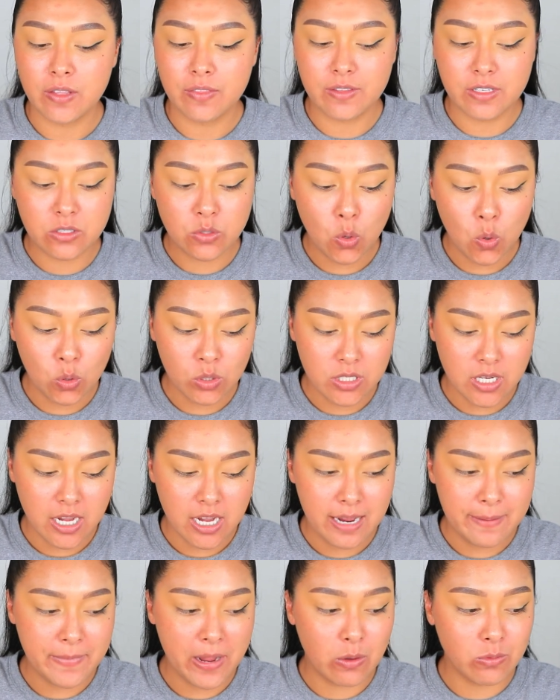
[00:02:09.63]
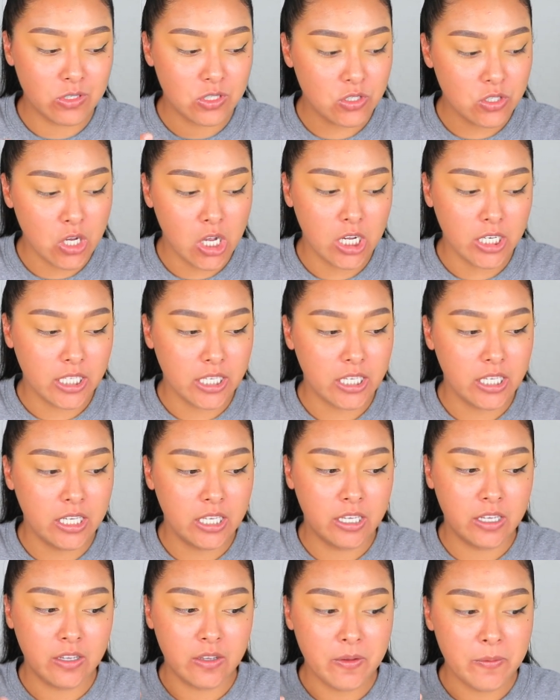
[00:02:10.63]
This whole time, I was
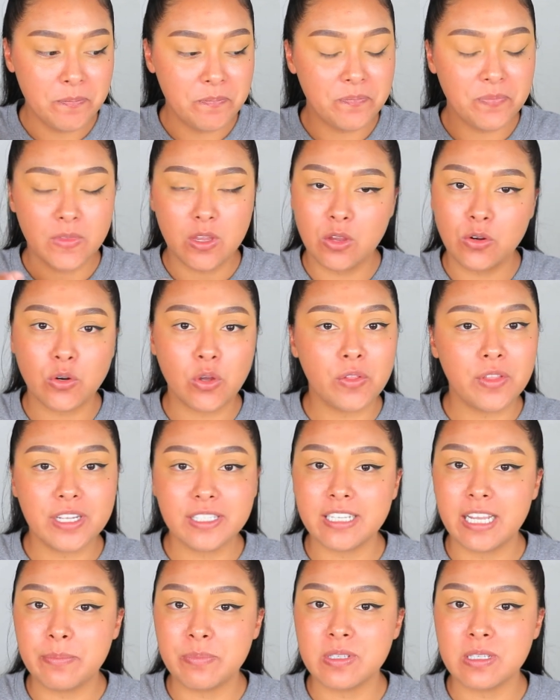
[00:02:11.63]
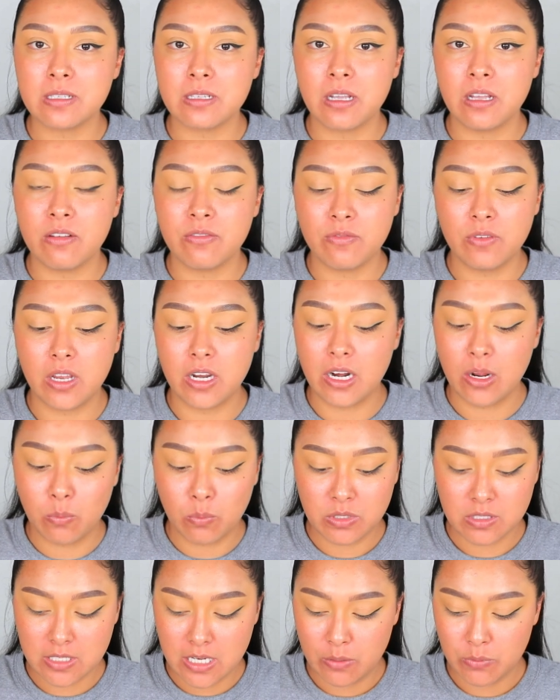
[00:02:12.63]
talking and all that type of stuff, and I
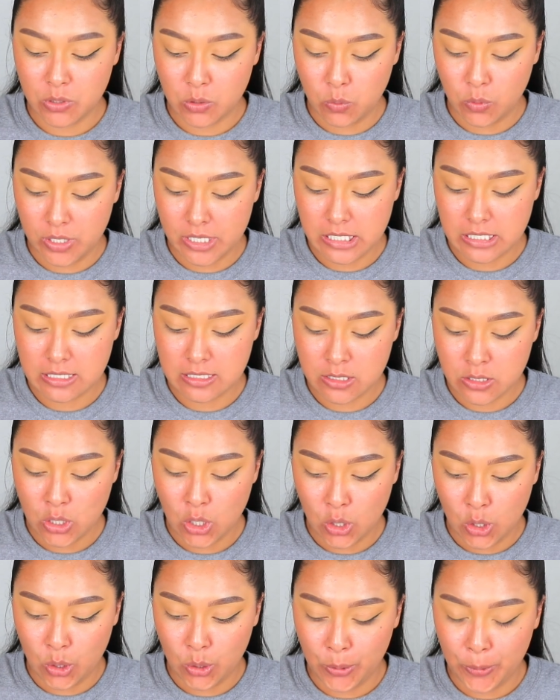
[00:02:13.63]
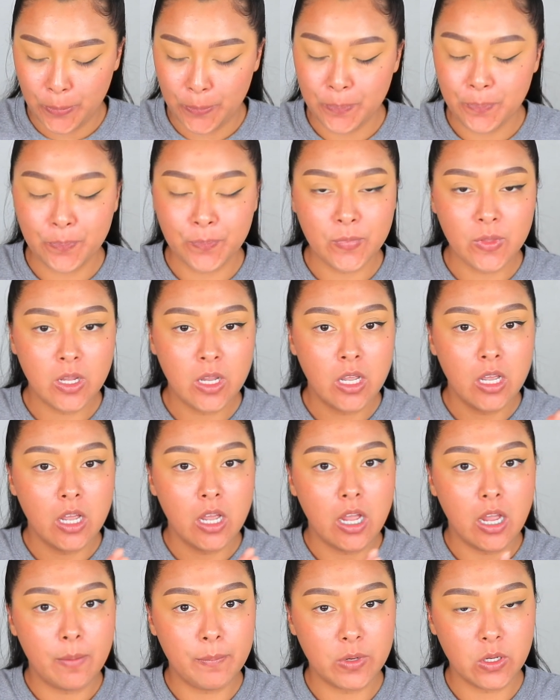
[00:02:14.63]
was not recording. So,
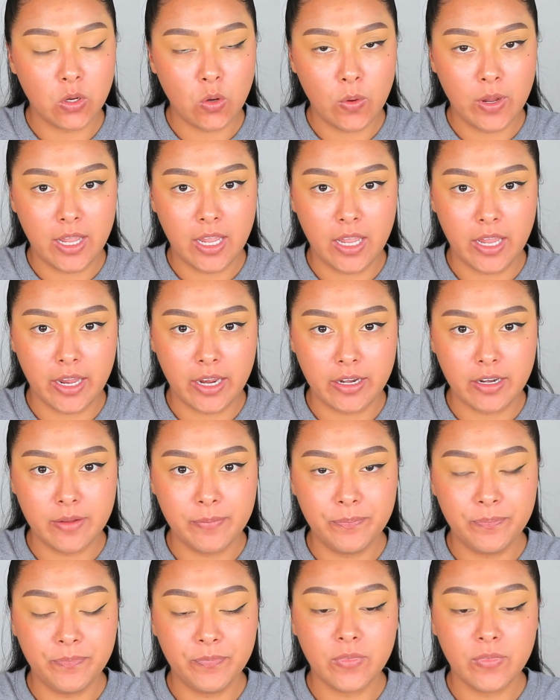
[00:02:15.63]
I'm gonna go ahead